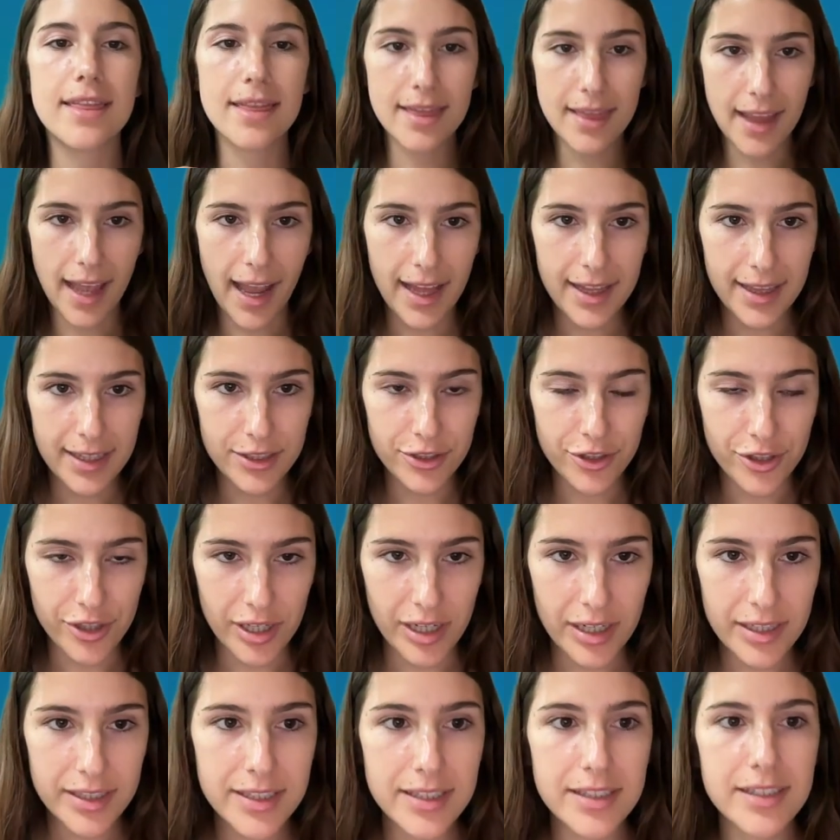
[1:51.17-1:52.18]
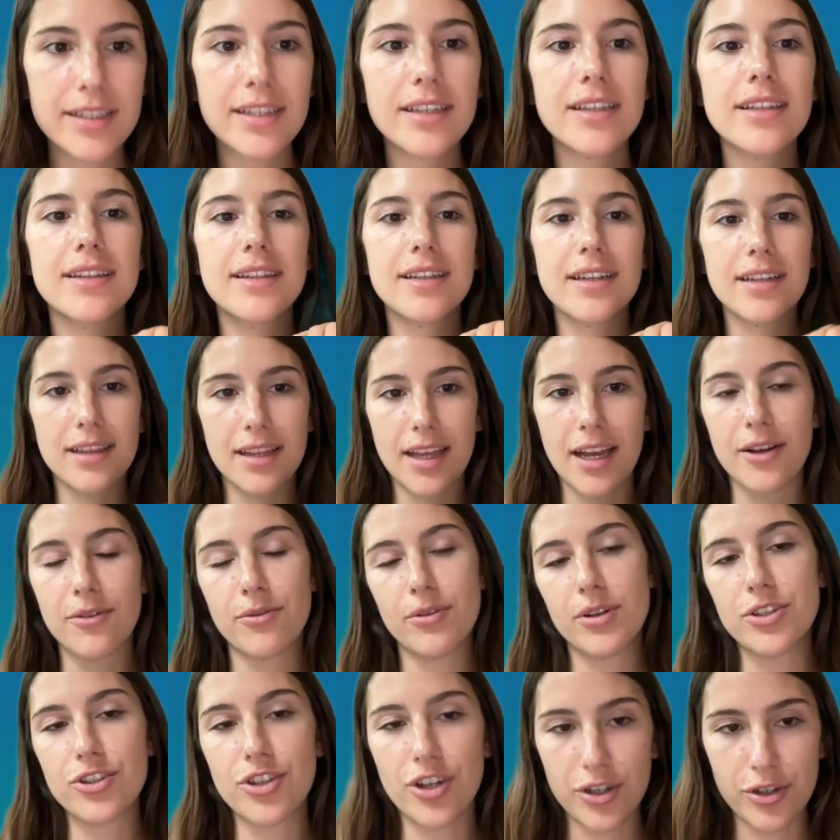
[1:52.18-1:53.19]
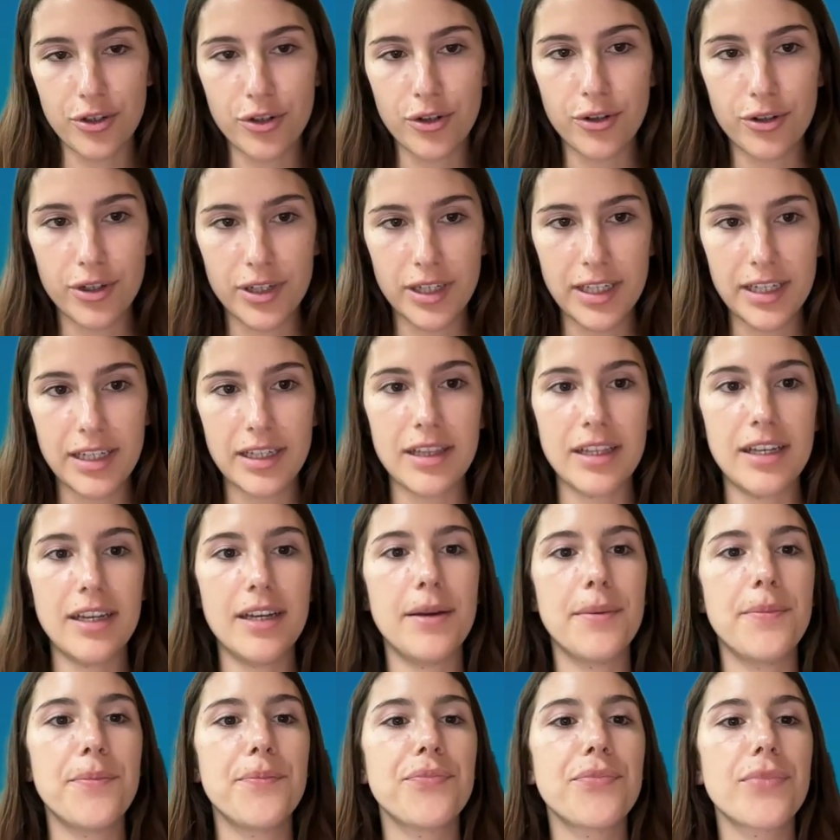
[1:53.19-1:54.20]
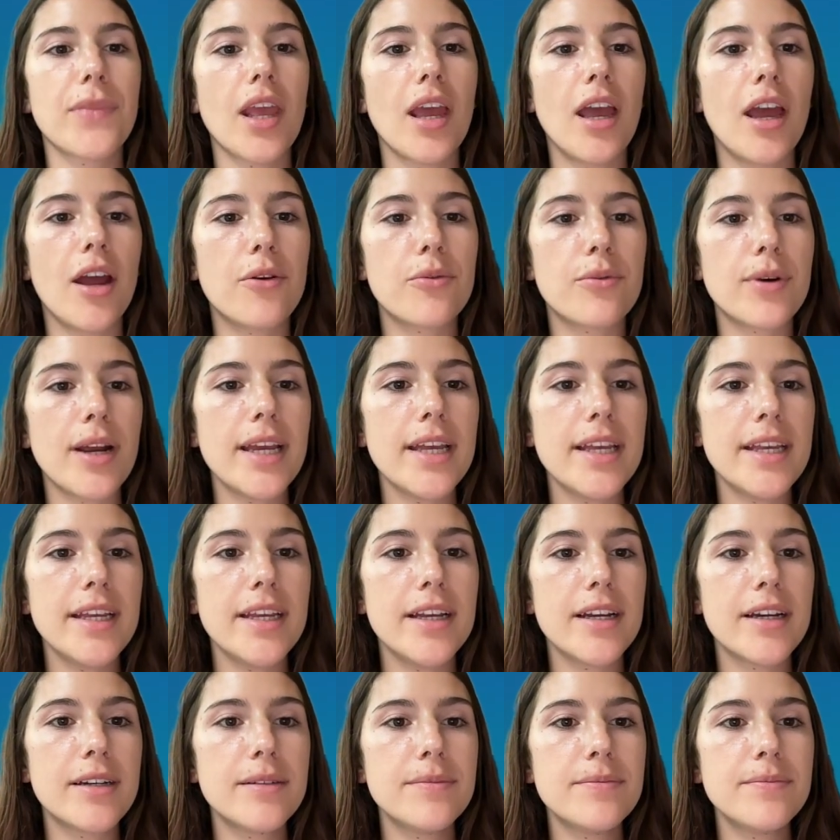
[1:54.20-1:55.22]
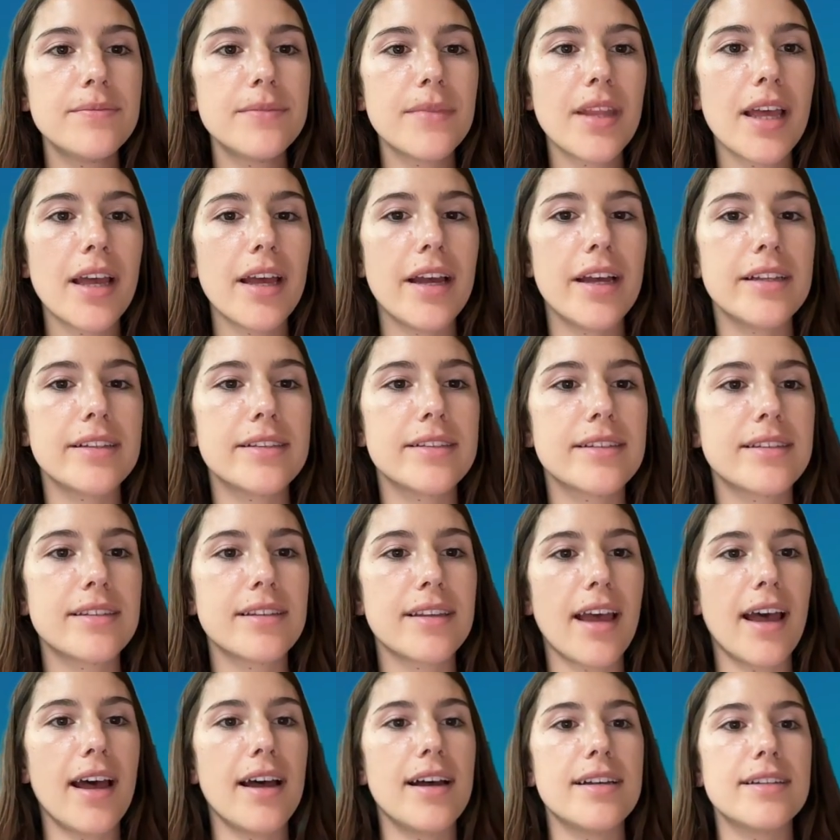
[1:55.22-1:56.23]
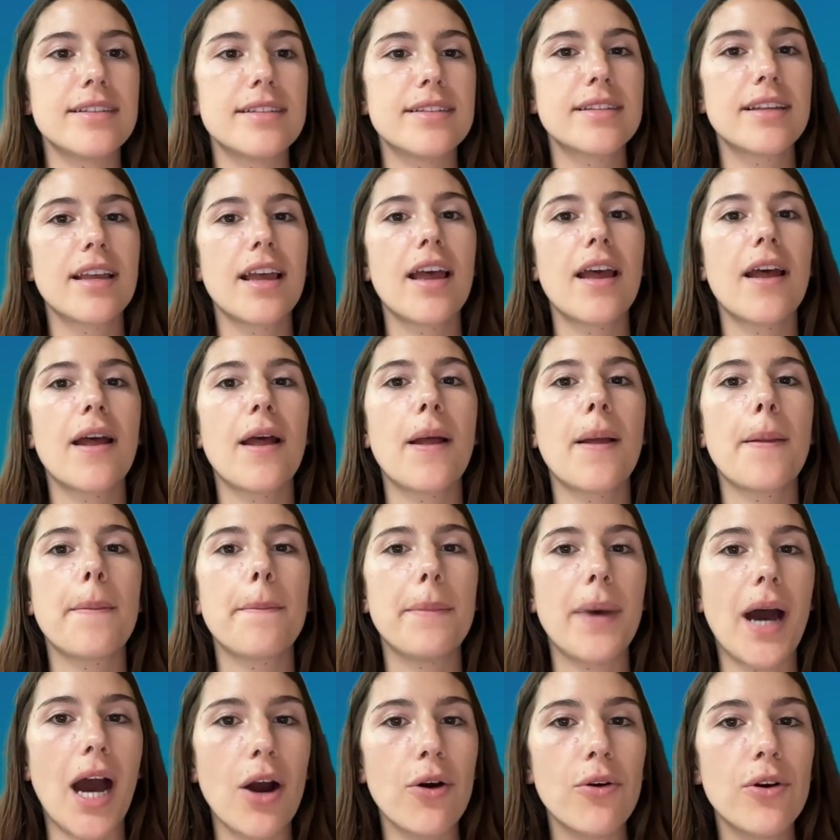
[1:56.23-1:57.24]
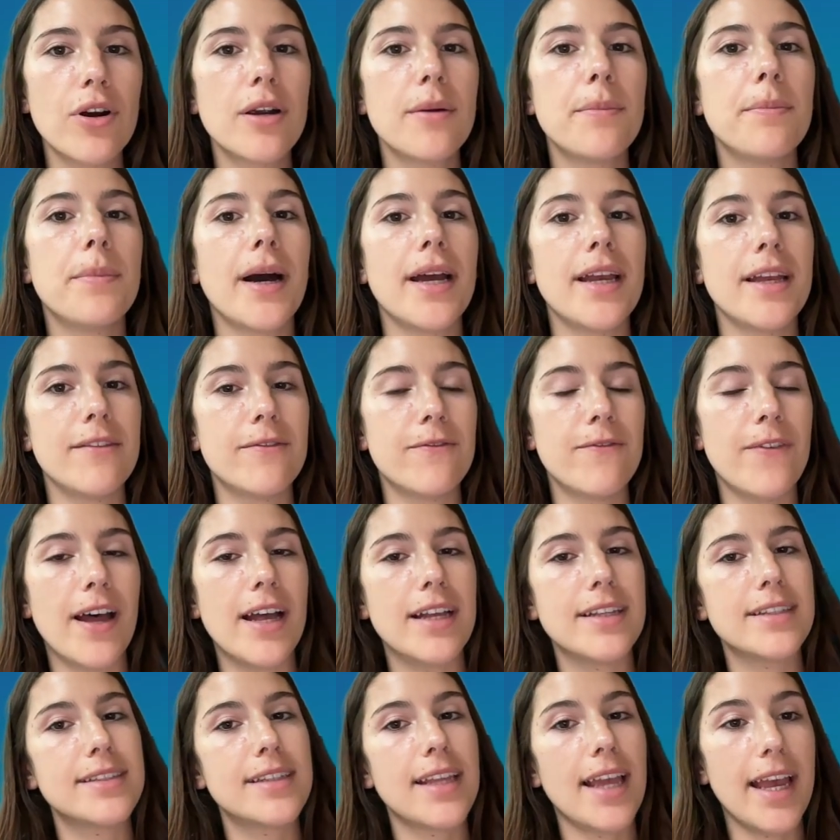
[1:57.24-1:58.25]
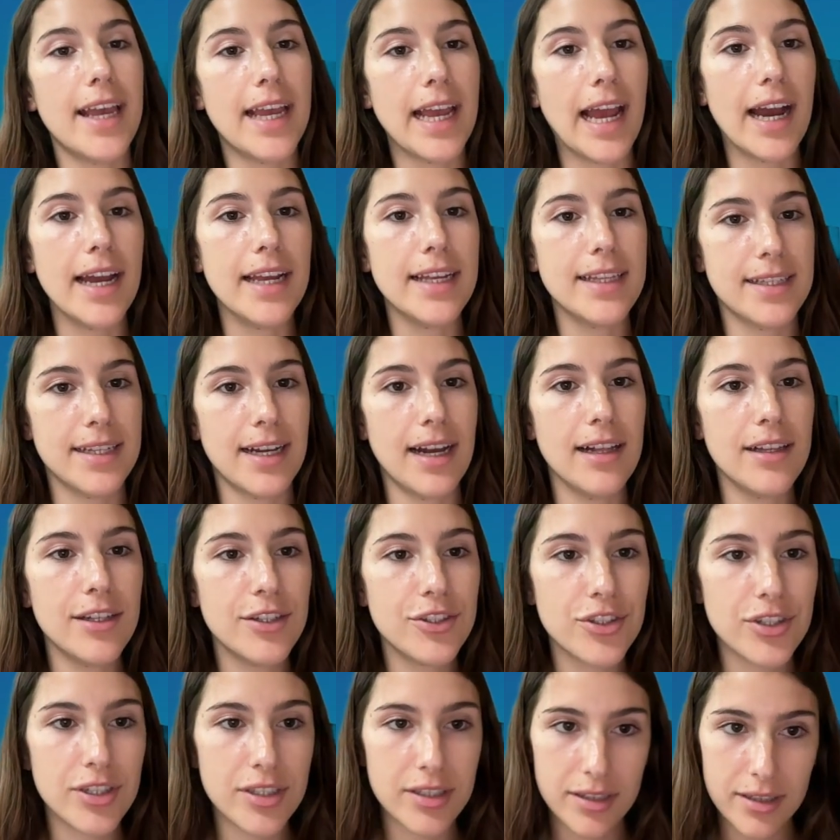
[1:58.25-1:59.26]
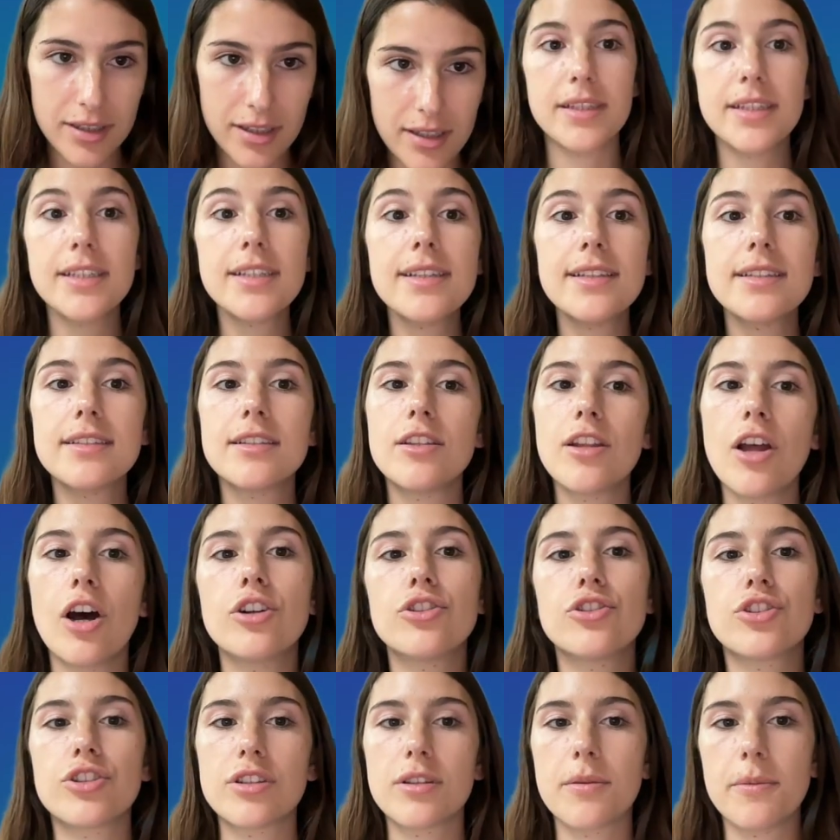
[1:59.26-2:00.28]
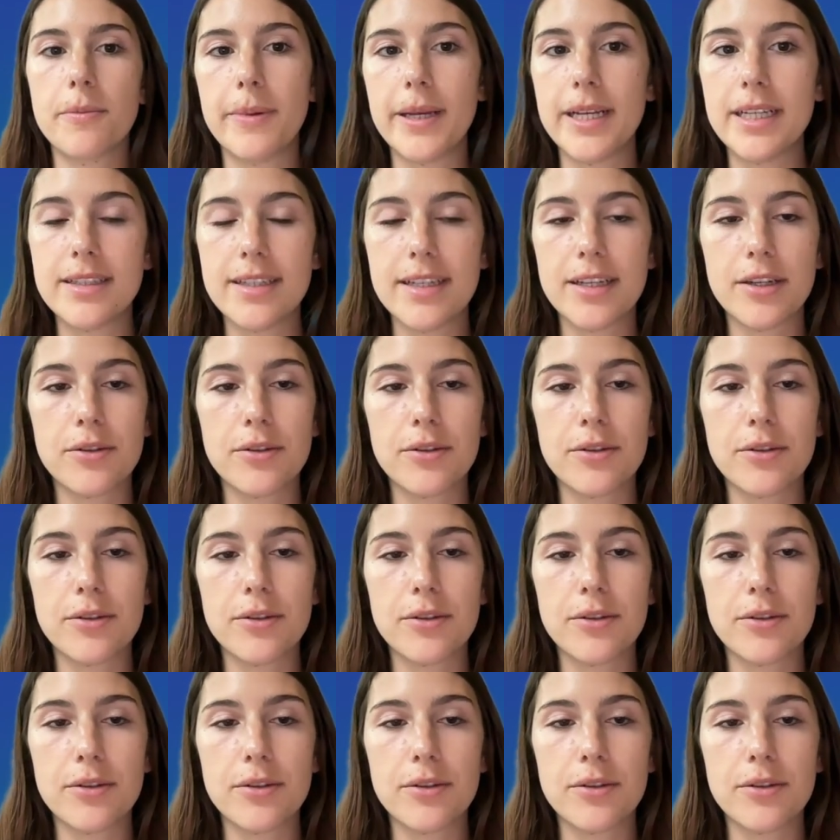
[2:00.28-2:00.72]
and adjusts the language accordingly. And right here, it says, powered by advanced AI intelligence. This is not just a basic